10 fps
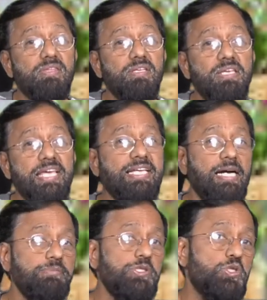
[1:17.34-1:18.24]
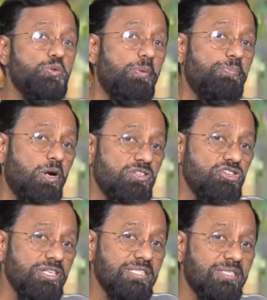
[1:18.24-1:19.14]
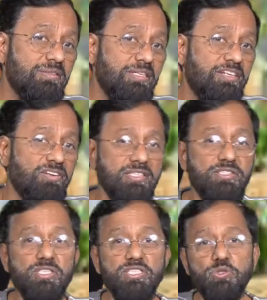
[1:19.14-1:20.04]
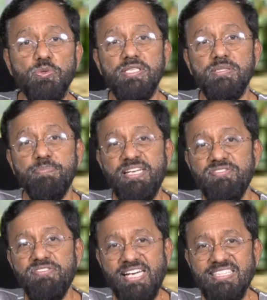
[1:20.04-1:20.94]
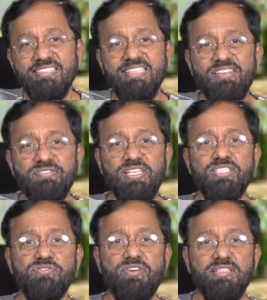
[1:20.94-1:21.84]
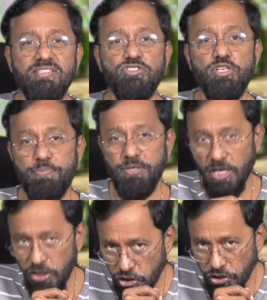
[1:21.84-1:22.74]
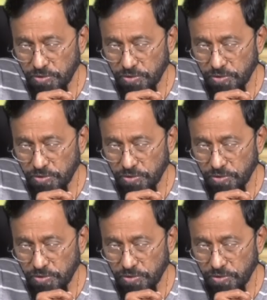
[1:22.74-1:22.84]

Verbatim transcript: He comes to do a project. He runs into his benefactor and friend's father, Jay Prakash,